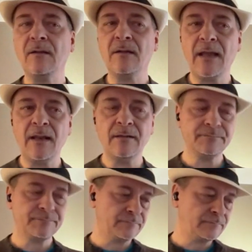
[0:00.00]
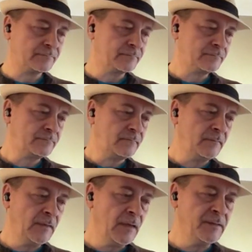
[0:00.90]
a look at it?
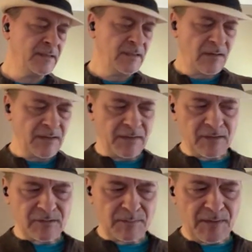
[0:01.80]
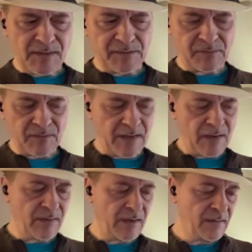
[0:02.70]
I said, no, I think it should be this or
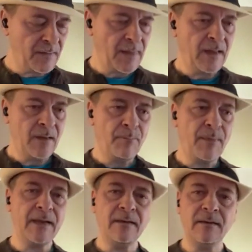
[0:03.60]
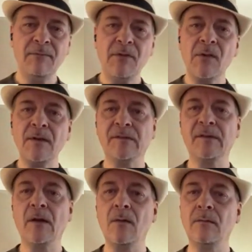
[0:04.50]
that way. But if they're in the
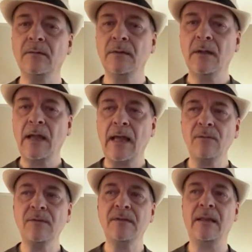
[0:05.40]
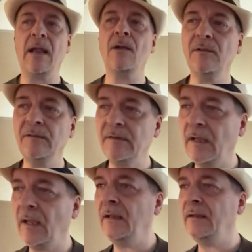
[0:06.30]
zone, how dare you
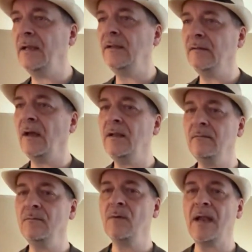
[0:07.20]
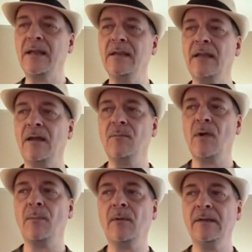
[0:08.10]
say that he's not writing it down
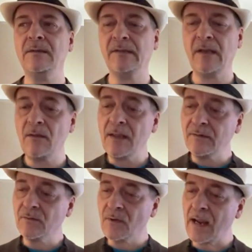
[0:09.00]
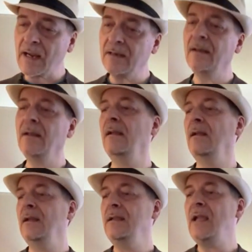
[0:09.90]
properly? Just say, oh, that's great.
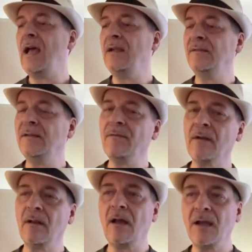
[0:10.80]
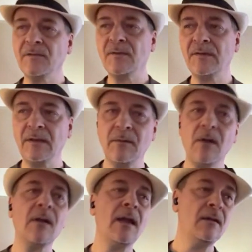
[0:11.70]
Yeah, I suffered a loss recently. Well,
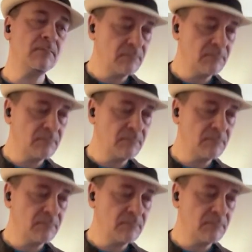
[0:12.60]
okay,